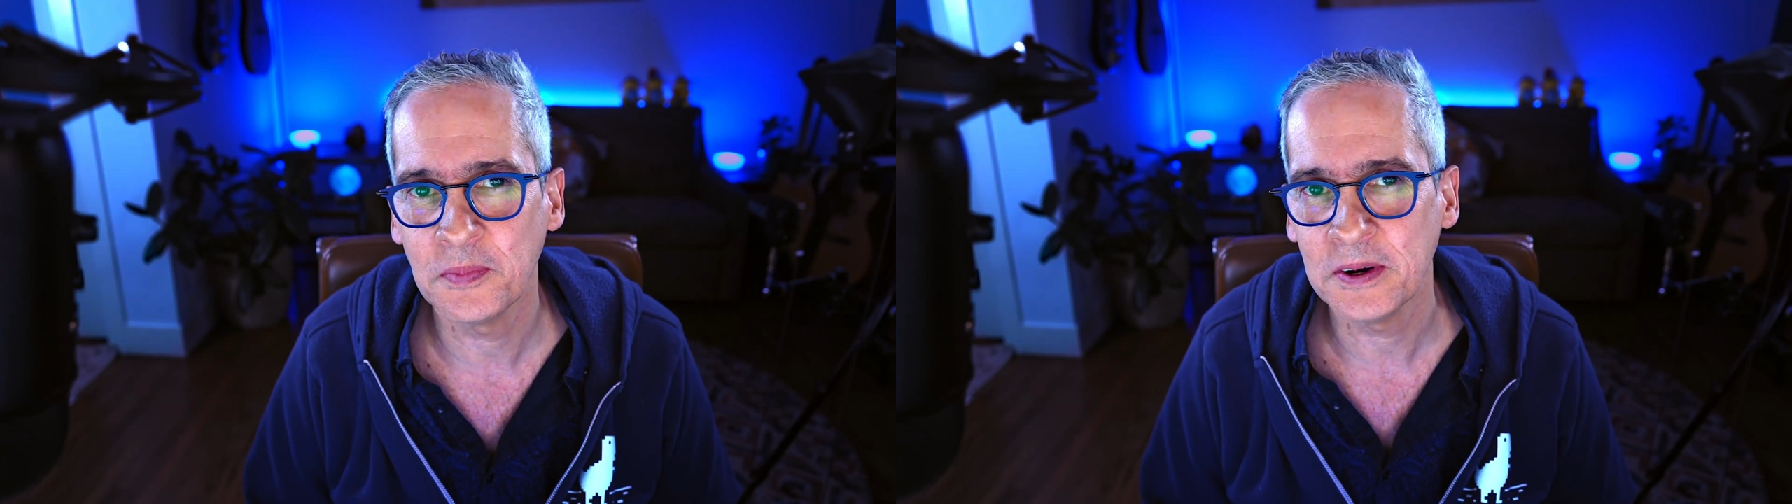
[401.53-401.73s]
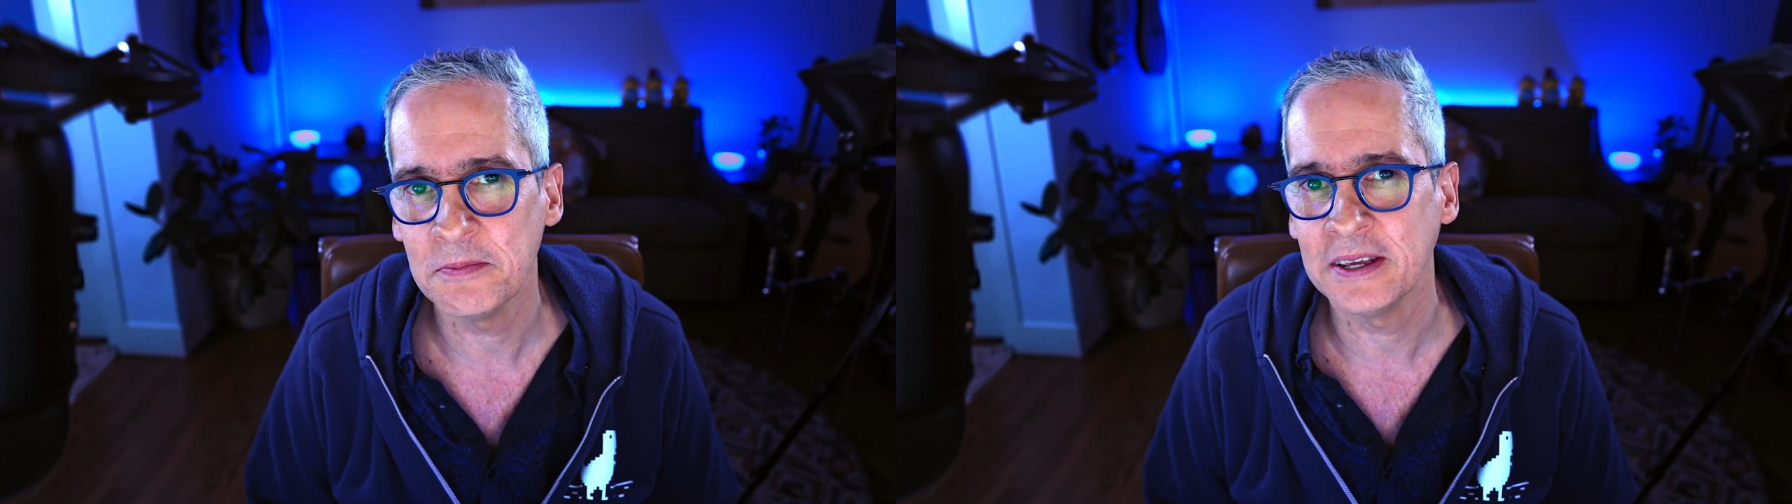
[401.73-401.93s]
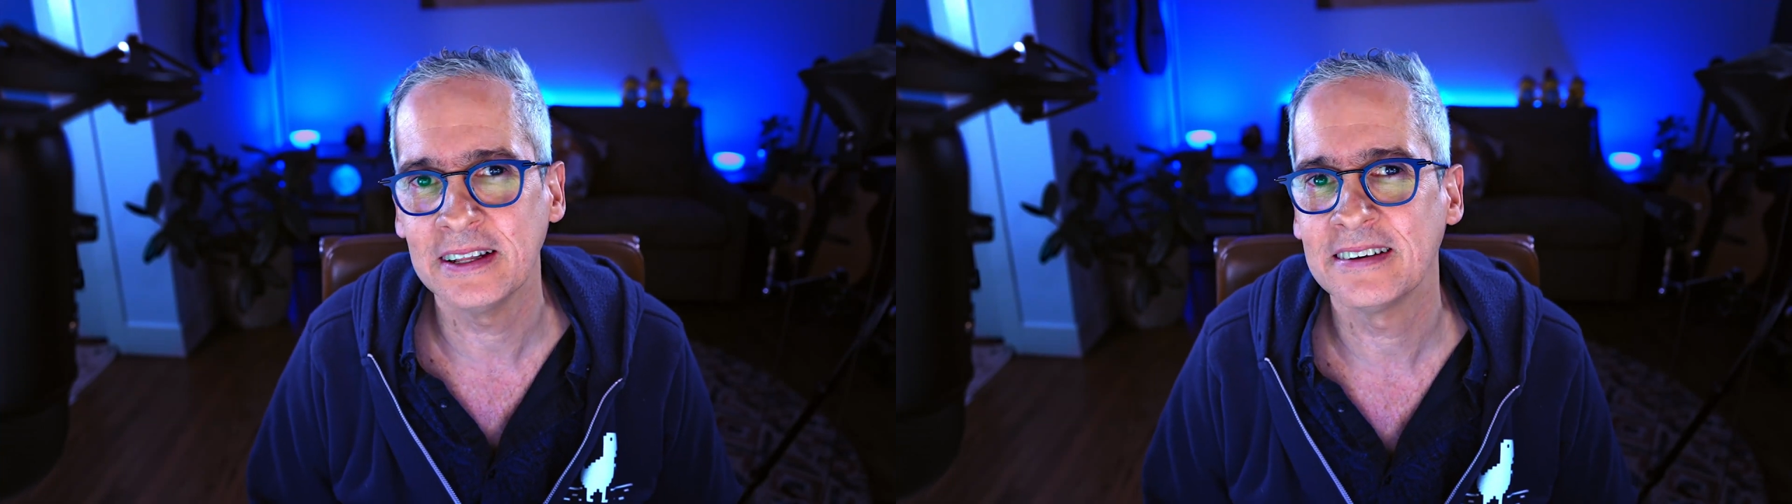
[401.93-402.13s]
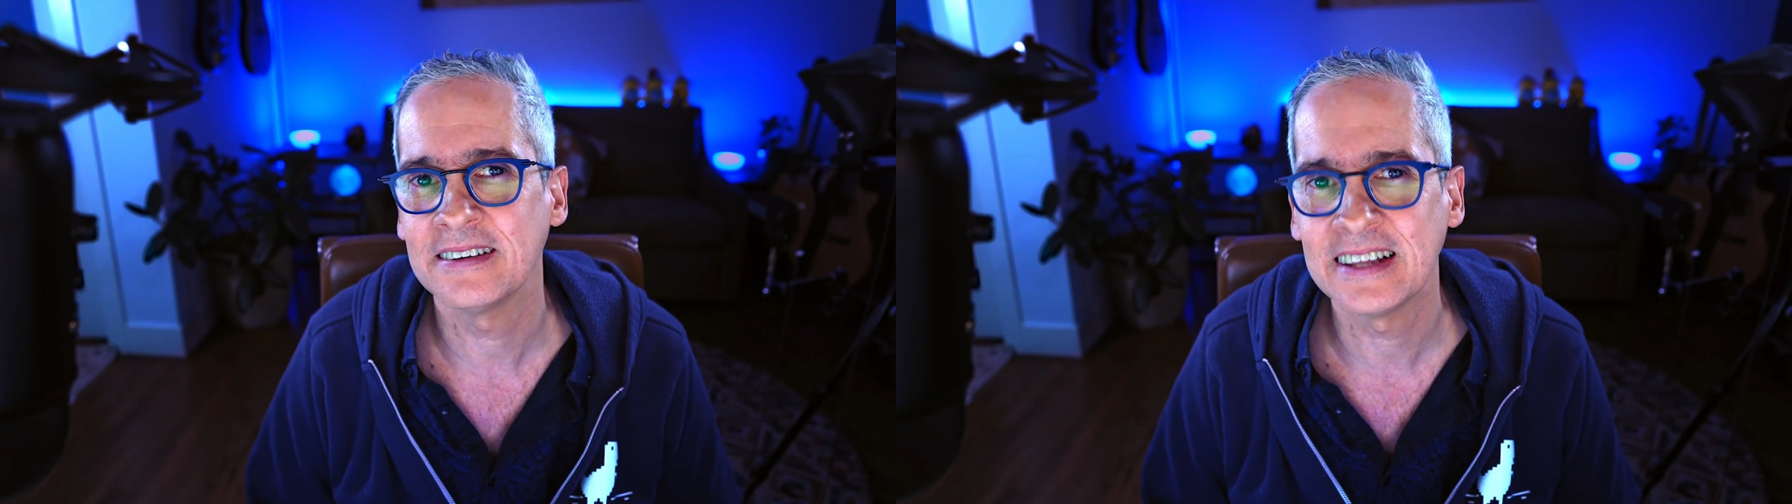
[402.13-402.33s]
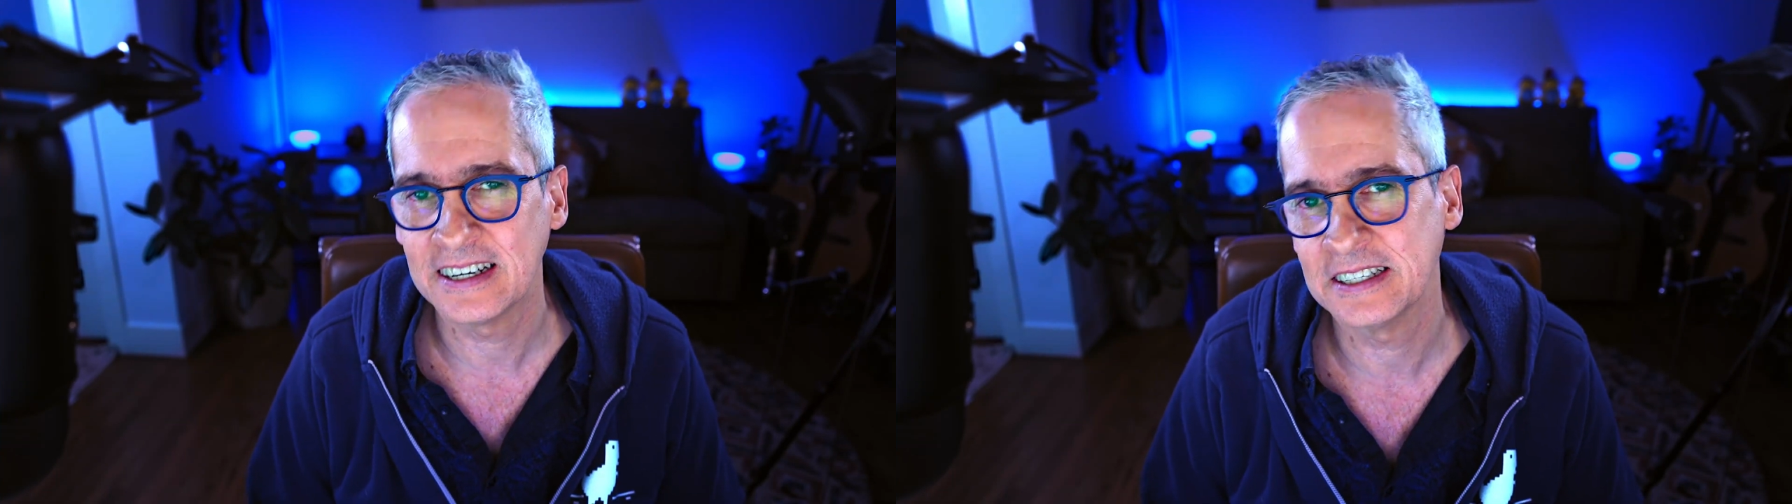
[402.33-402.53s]
pre-built
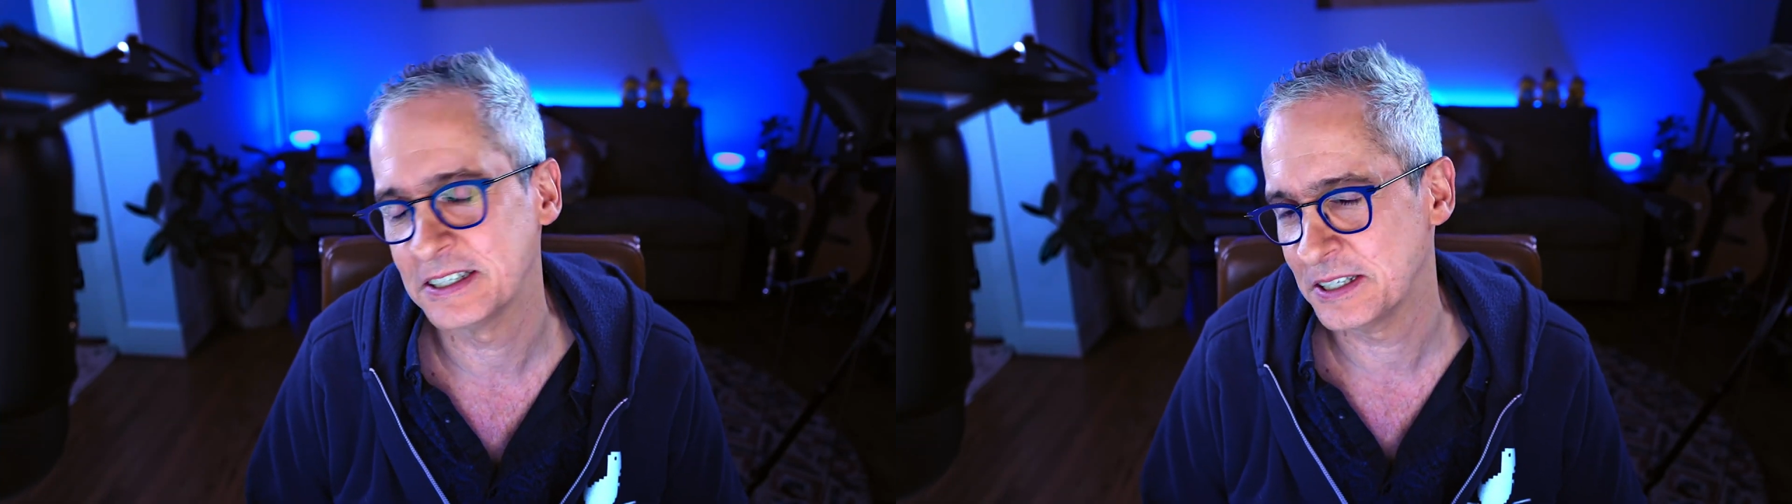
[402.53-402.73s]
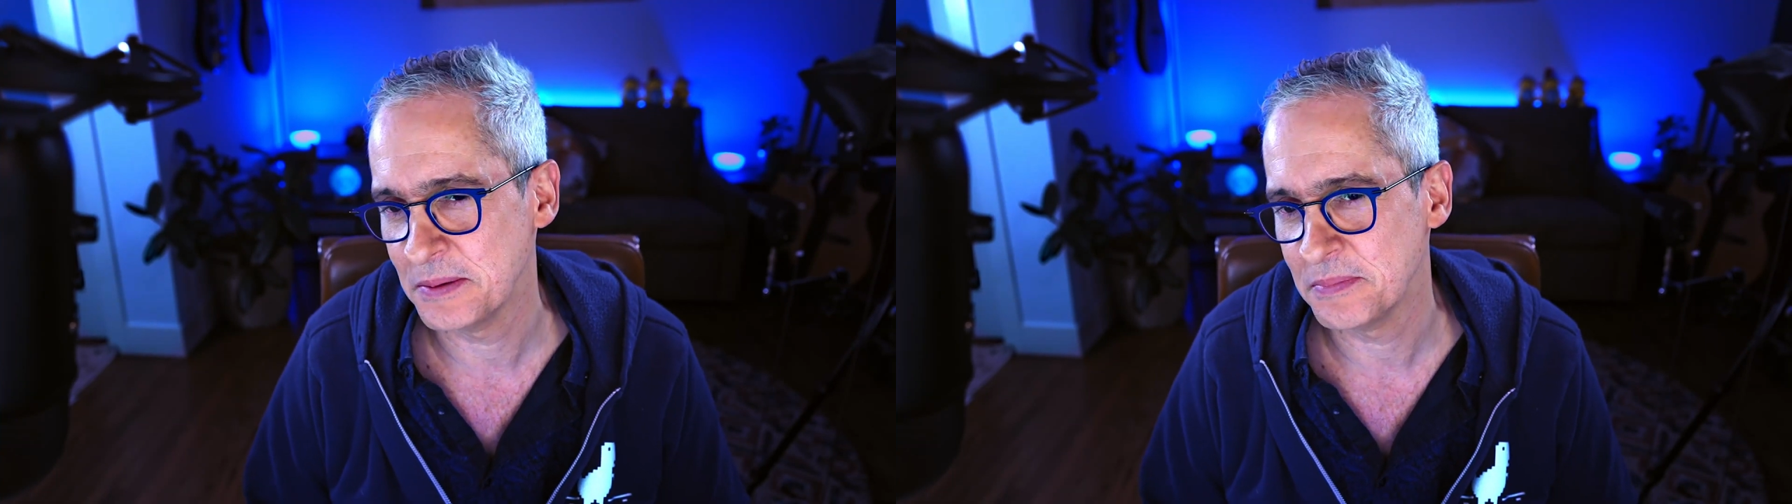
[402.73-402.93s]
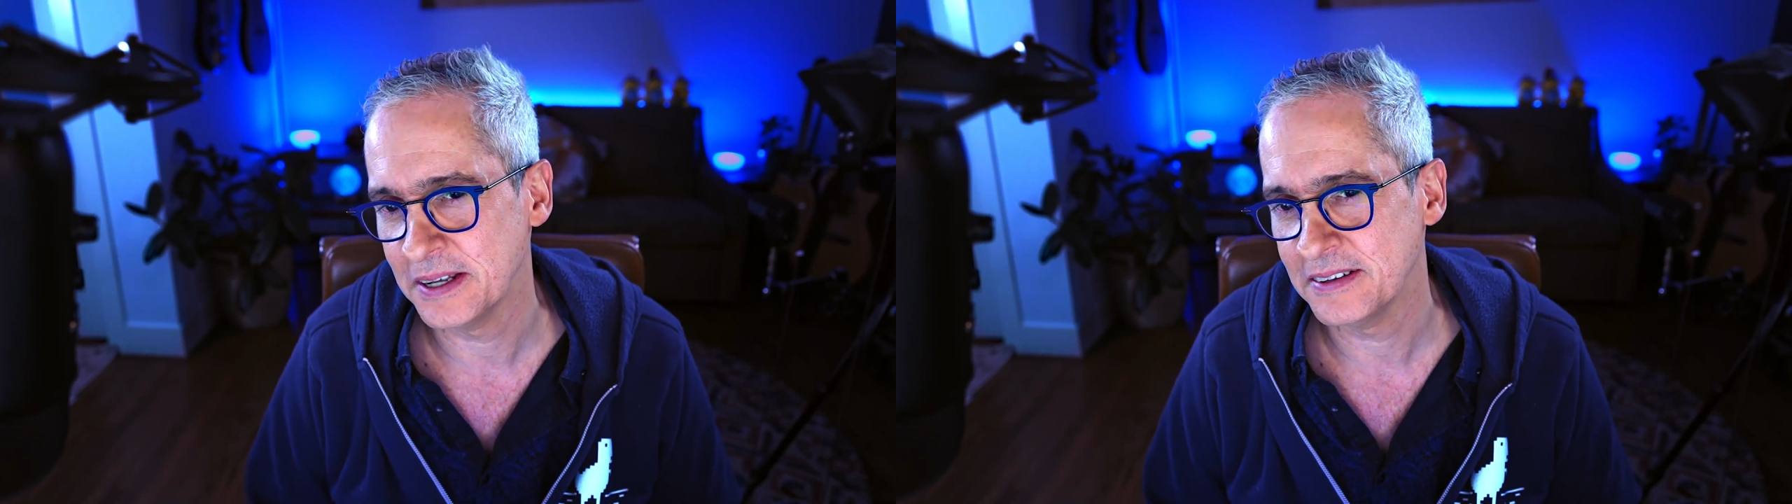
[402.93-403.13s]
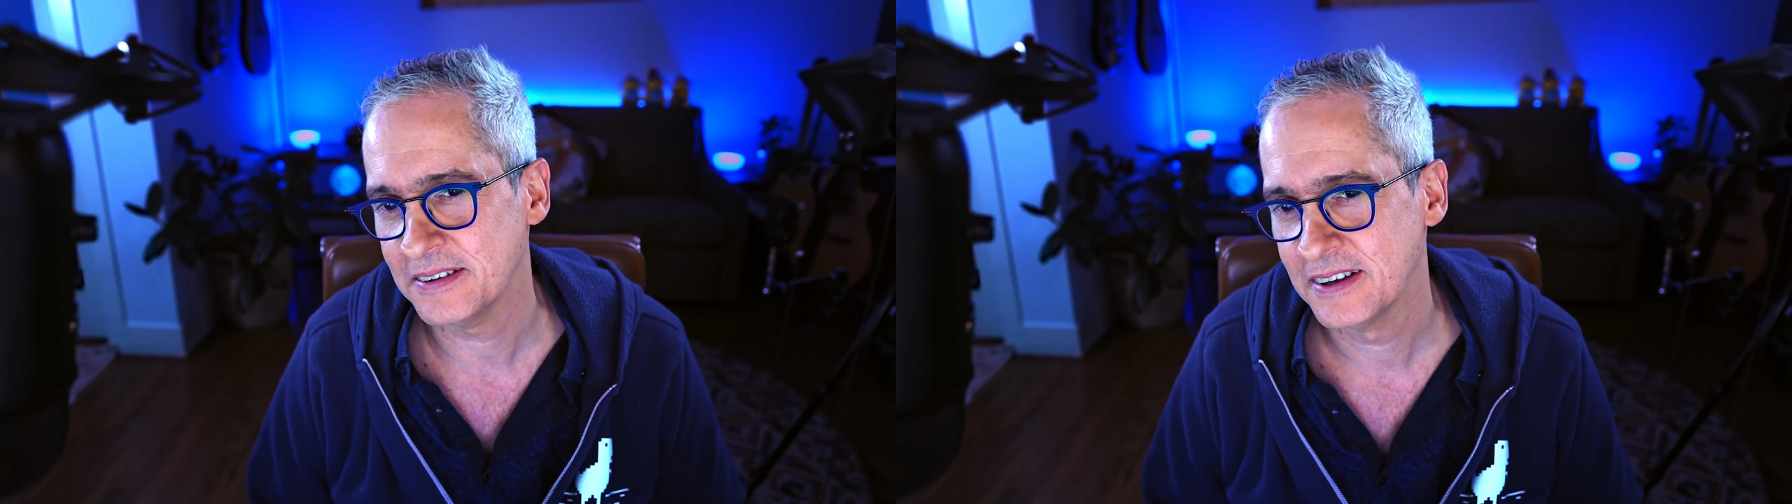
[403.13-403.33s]
starter templates.